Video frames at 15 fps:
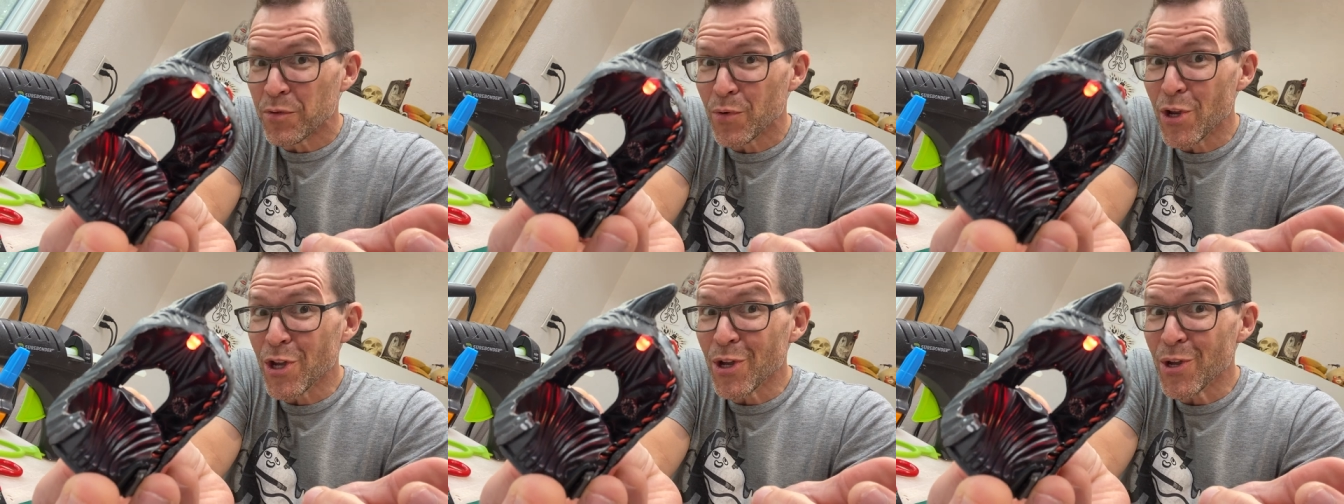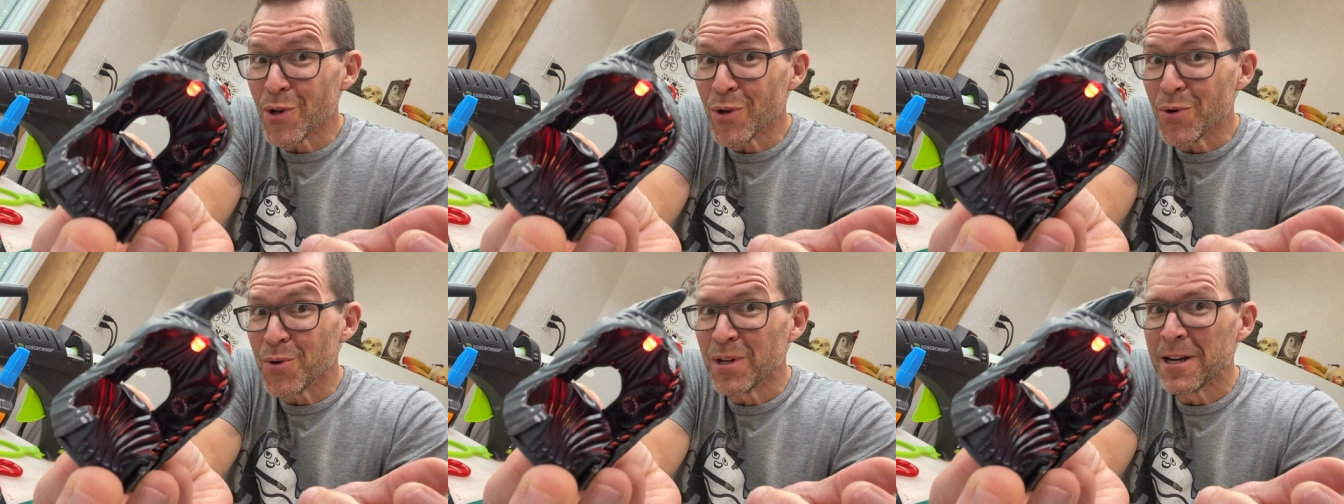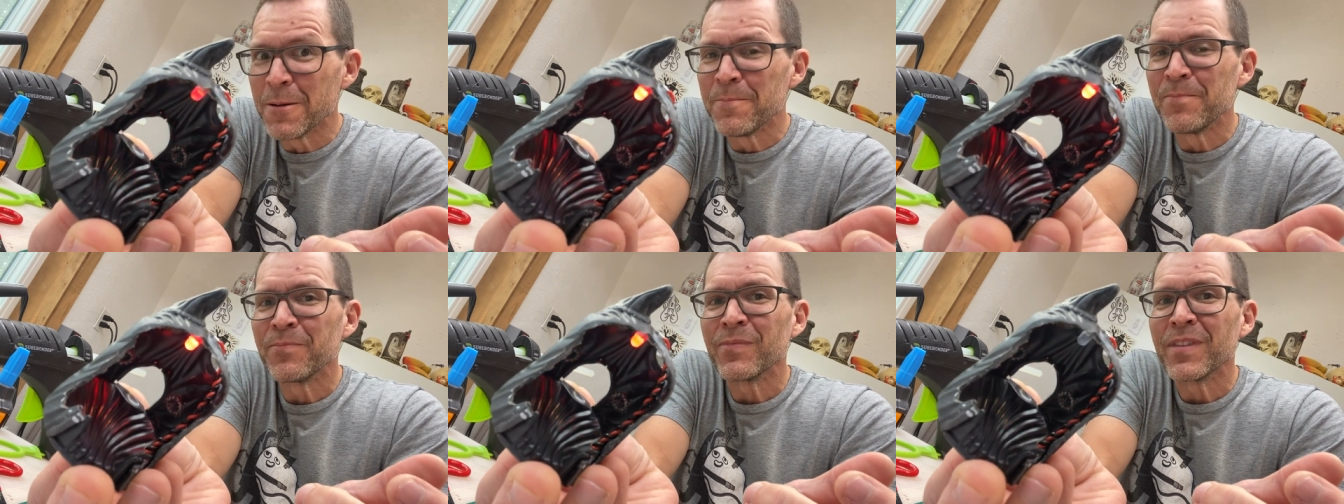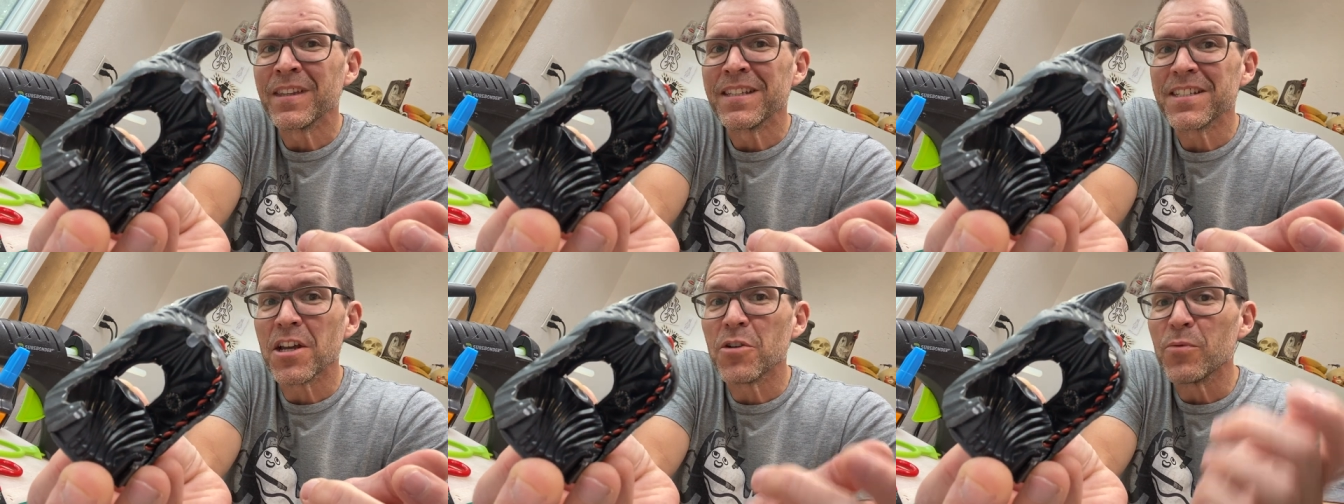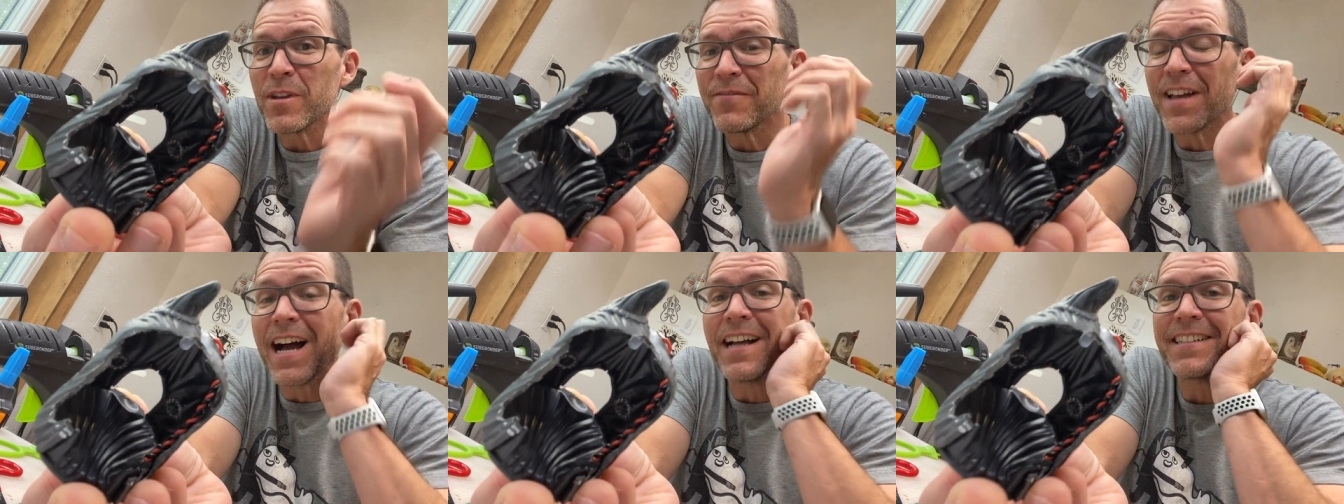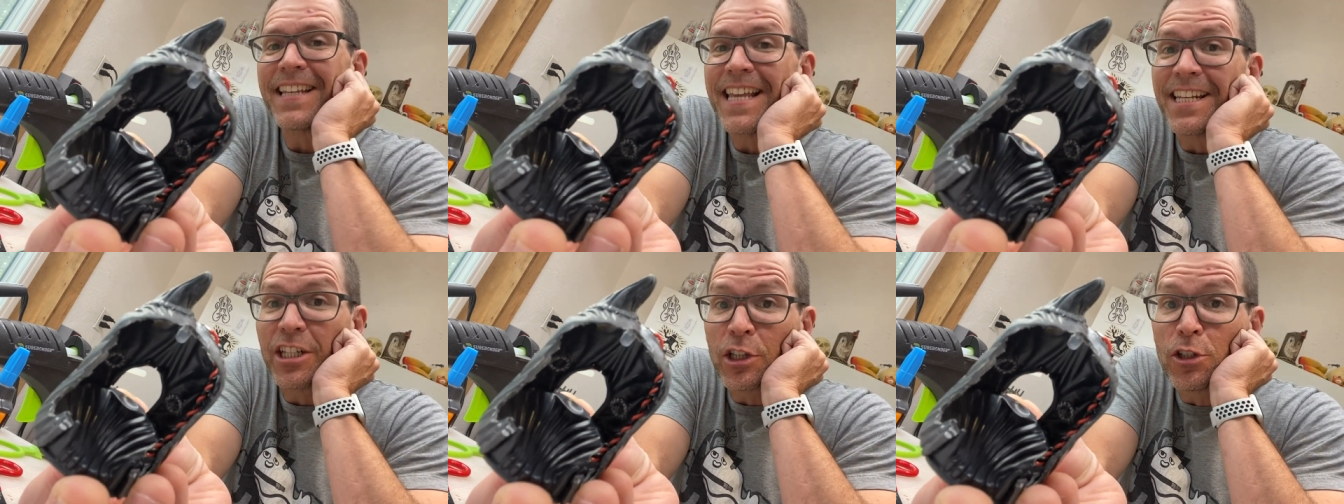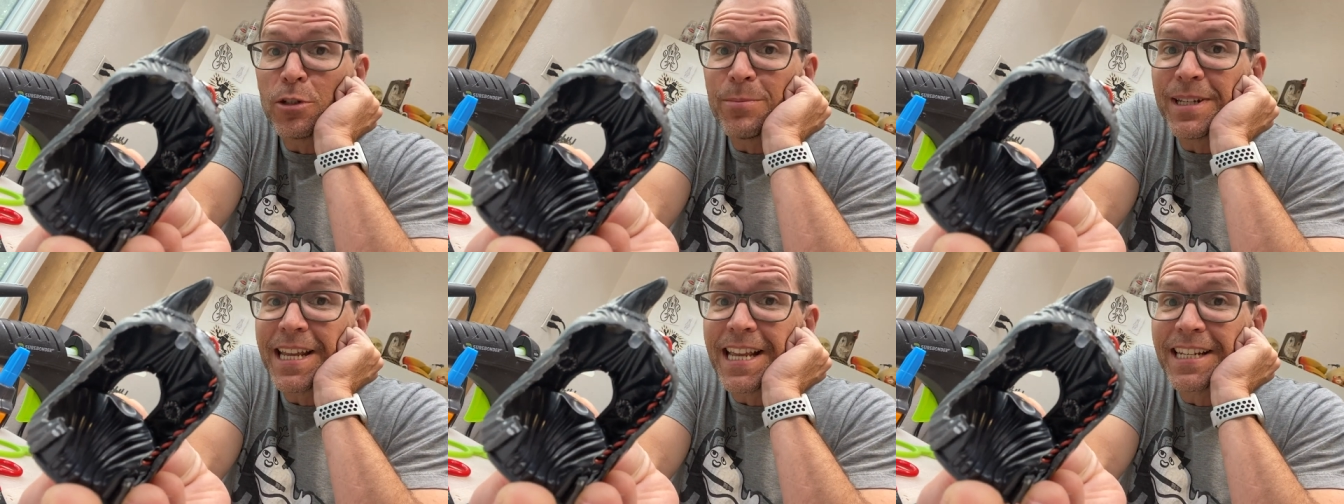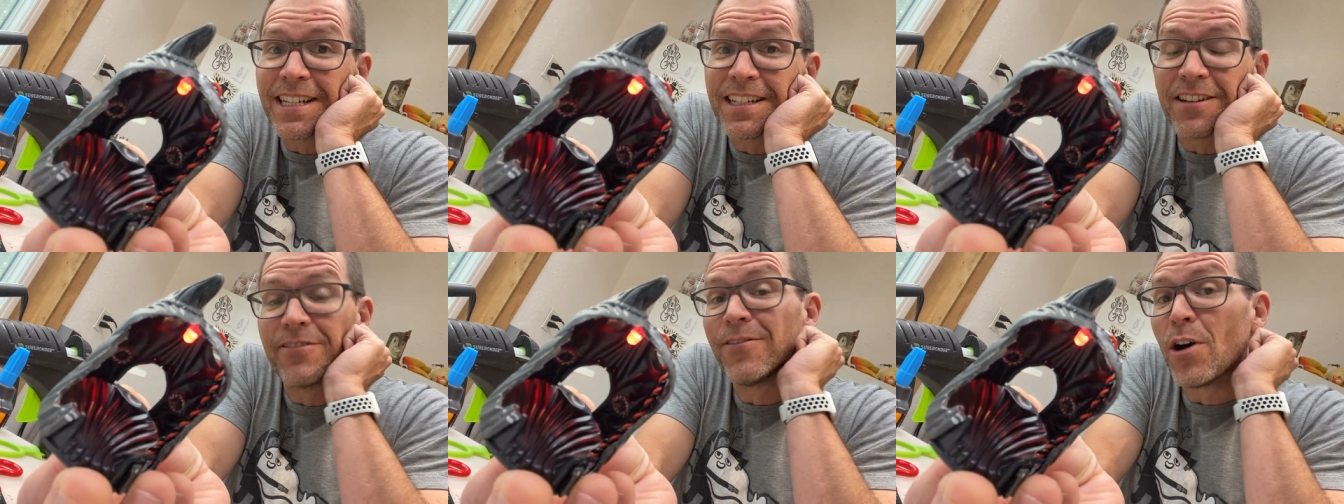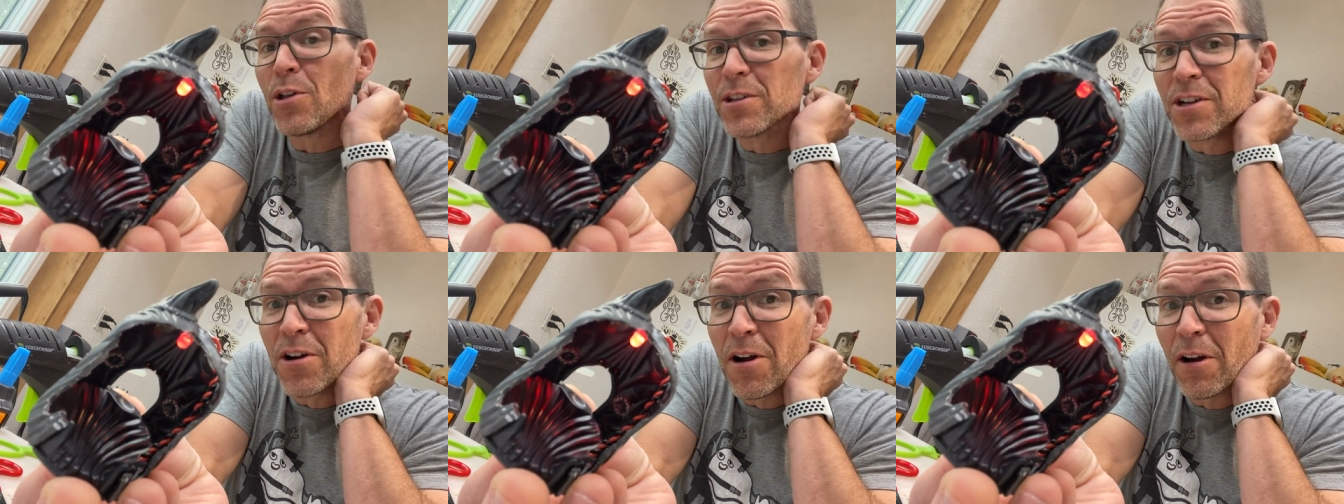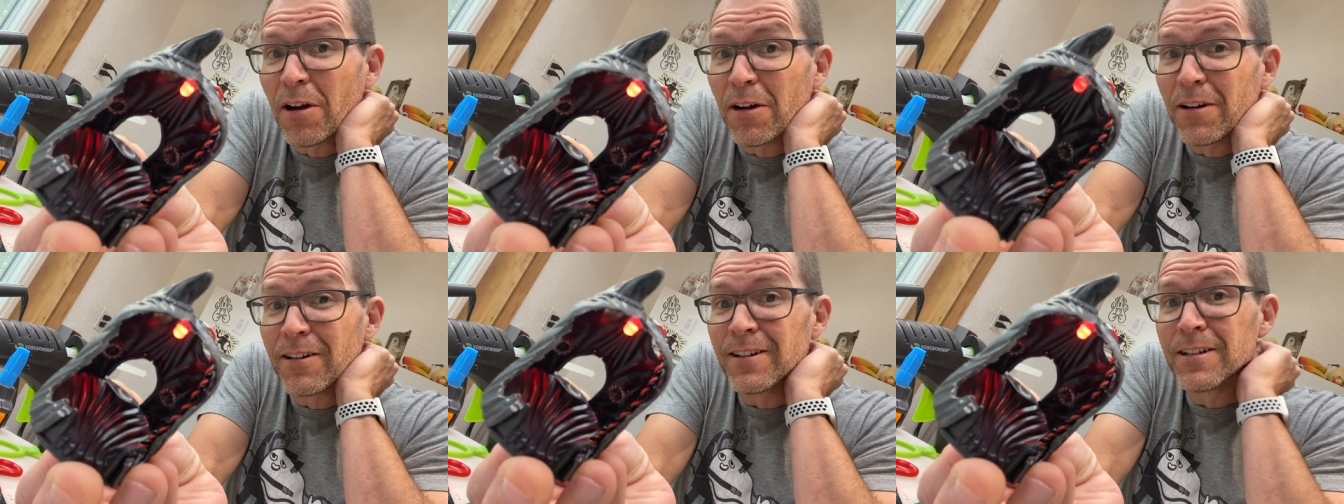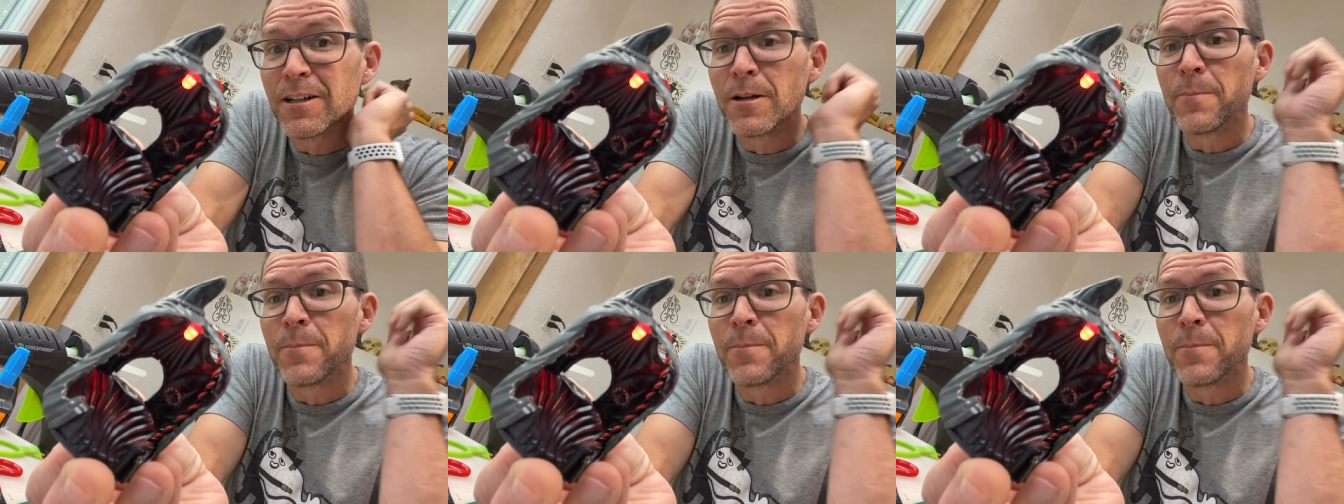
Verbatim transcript: Woo! So we've got an illuminated Vulkar